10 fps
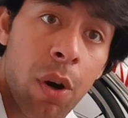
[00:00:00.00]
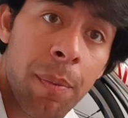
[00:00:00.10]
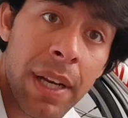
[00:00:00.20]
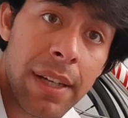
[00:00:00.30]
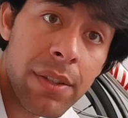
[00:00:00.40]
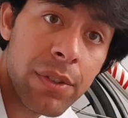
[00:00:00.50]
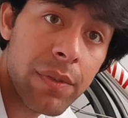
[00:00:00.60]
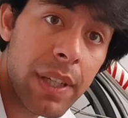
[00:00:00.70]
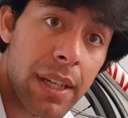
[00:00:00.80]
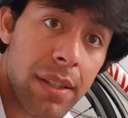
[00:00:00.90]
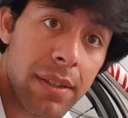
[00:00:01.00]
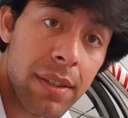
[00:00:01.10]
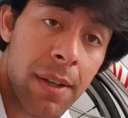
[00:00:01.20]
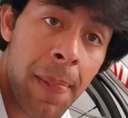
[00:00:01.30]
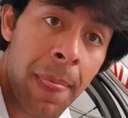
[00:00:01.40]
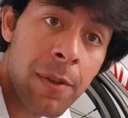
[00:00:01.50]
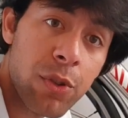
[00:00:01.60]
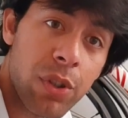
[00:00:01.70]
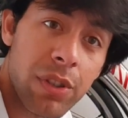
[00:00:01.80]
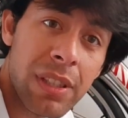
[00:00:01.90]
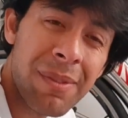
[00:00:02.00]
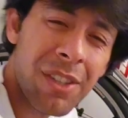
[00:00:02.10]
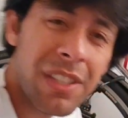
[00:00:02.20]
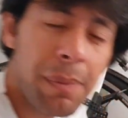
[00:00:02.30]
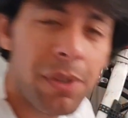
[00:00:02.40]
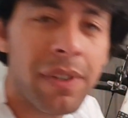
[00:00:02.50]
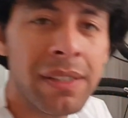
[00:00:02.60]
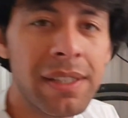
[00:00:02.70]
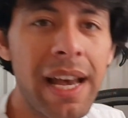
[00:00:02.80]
combinations of gears. So some of the cheaper ones